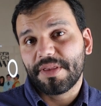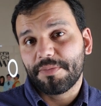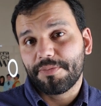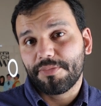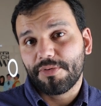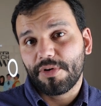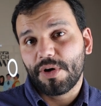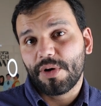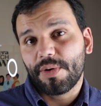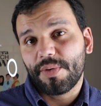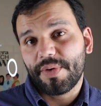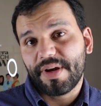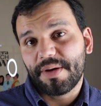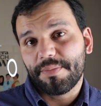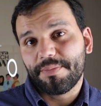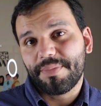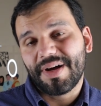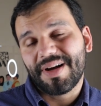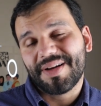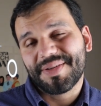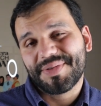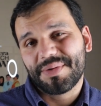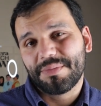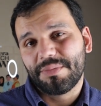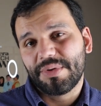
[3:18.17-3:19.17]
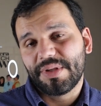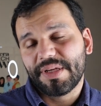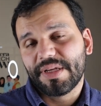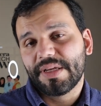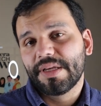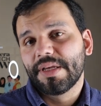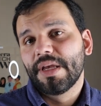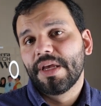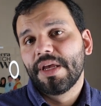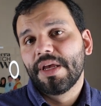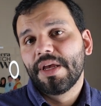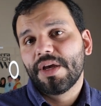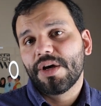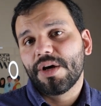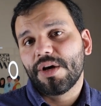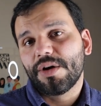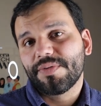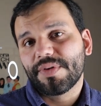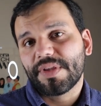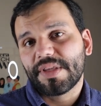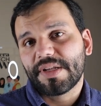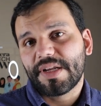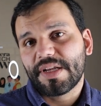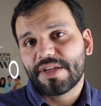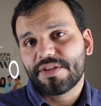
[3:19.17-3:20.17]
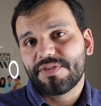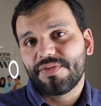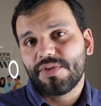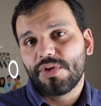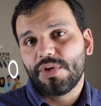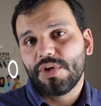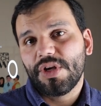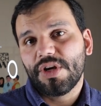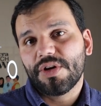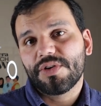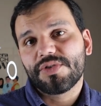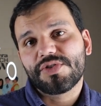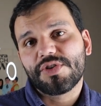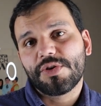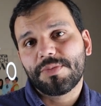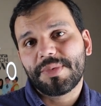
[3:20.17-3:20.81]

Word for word: the program possibly over the next few years.